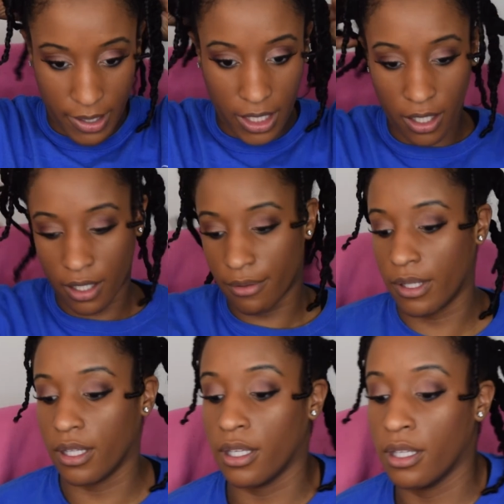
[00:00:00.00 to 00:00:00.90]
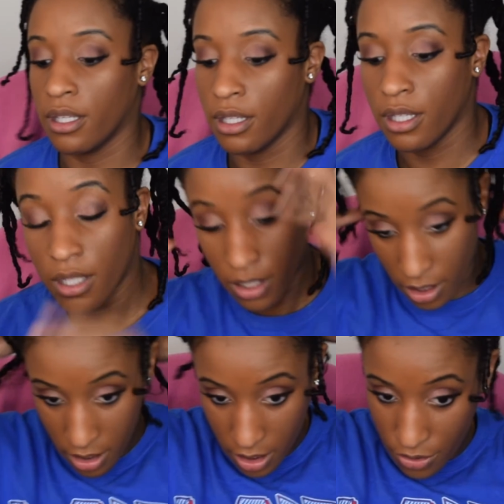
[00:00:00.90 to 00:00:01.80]
I can't really
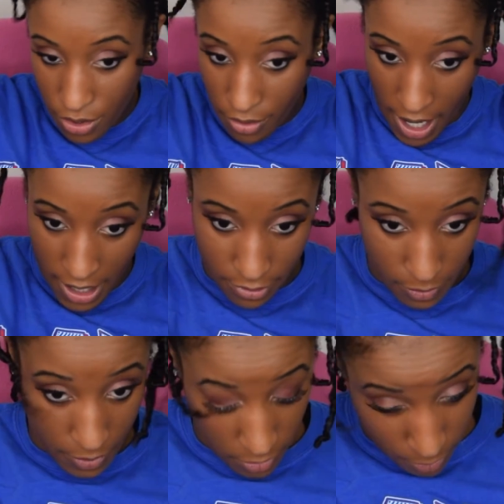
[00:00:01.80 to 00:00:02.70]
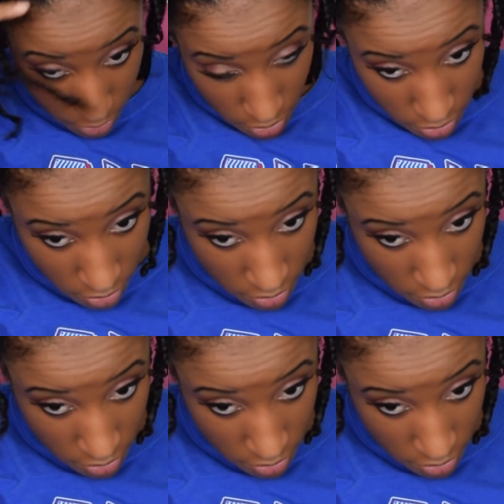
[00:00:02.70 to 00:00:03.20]
interact with people.